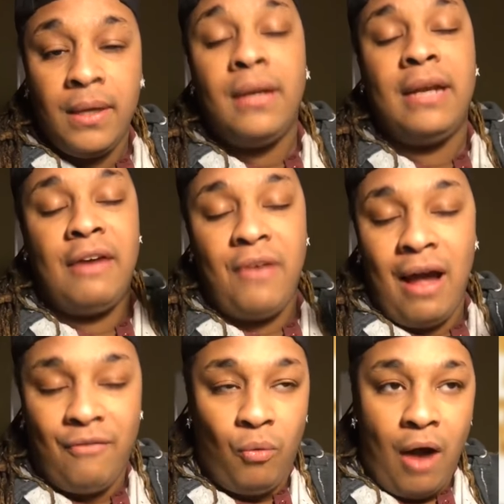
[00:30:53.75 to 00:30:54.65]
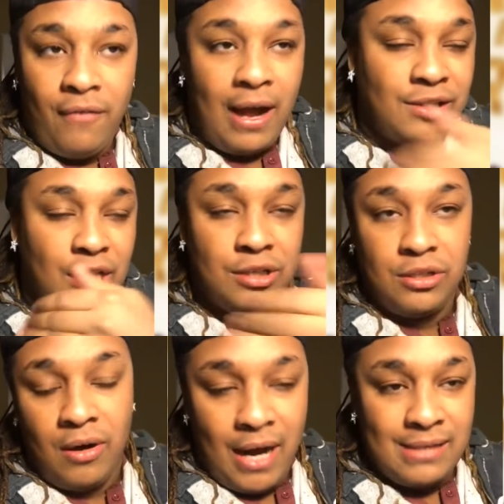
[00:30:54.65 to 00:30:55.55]
Now, if y'all have a Waffle House, y'all should
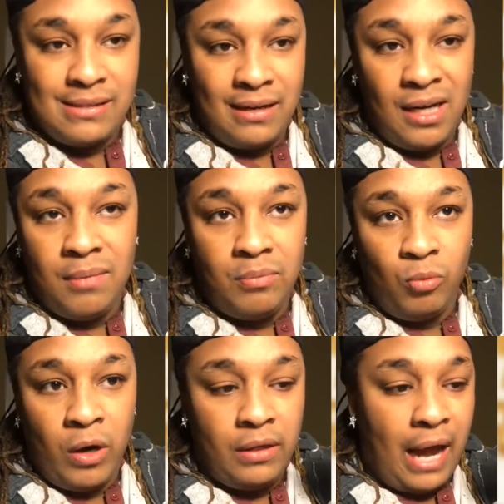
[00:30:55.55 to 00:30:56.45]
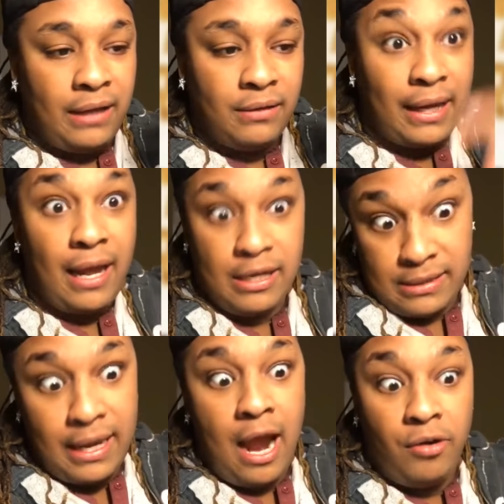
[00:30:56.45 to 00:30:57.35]
know how it's set up, where like the it's the
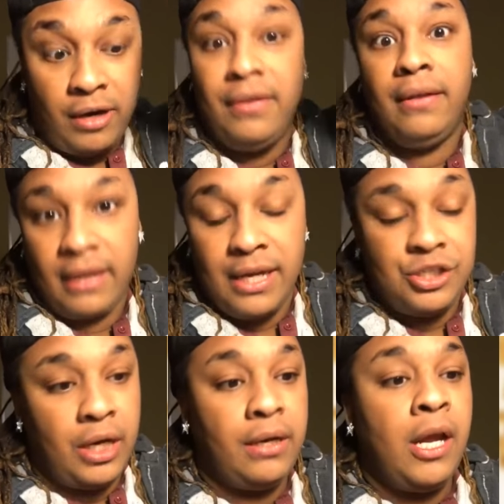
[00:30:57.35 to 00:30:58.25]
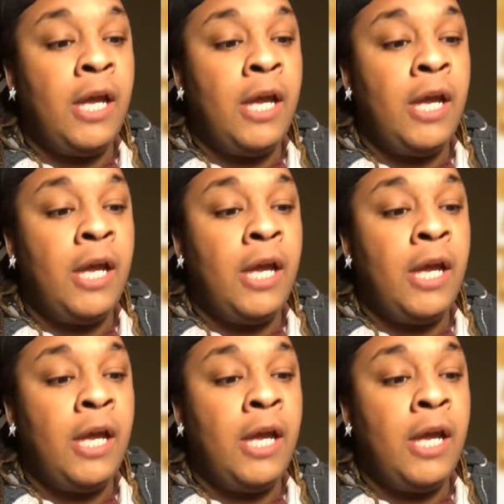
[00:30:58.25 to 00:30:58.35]
counter and then the kitchen.